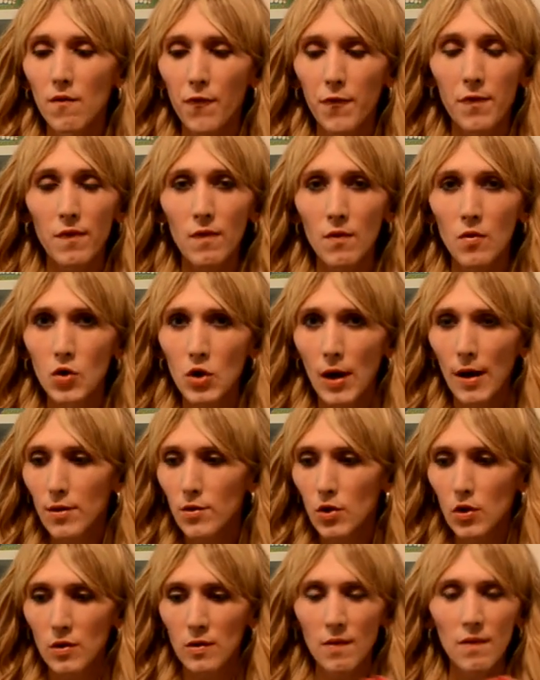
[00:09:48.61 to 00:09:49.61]
for
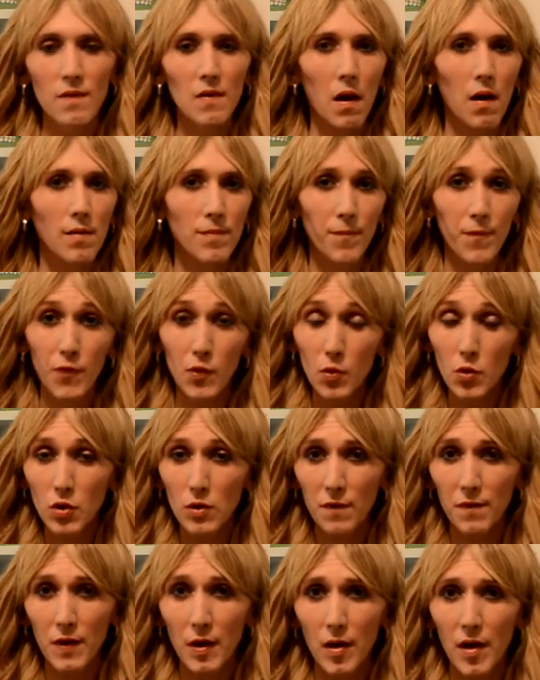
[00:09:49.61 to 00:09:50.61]
suggestions on
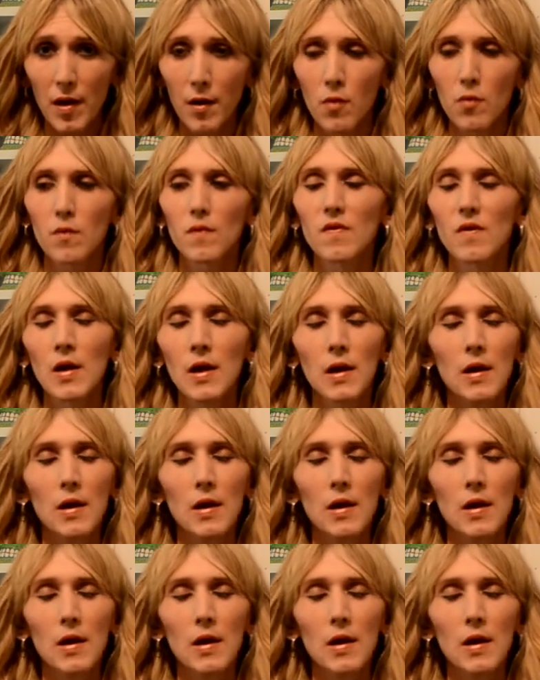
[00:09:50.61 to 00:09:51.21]
future videos.